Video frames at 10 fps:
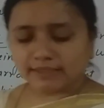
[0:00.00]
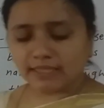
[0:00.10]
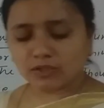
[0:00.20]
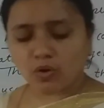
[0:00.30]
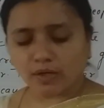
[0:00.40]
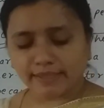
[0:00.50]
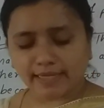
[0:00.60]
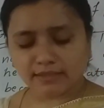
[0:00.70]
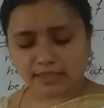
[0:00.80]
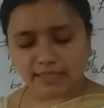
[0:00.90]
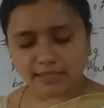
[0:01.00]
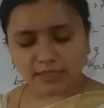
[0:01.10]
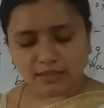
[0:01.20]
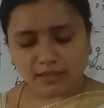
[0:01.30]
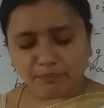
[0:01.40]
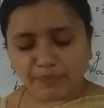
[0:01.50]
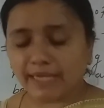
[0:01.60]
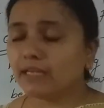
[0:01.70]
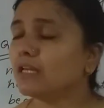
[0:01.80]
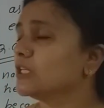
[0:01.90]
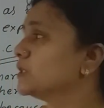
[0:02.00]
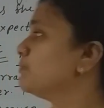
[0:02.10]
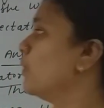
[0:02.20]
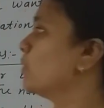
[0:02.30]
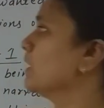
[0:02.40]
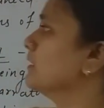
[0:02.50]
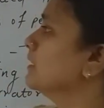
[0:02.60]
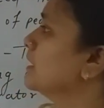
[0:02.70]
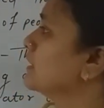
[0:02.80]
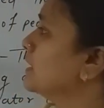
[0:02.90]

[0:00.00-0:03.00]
this context is being spoken.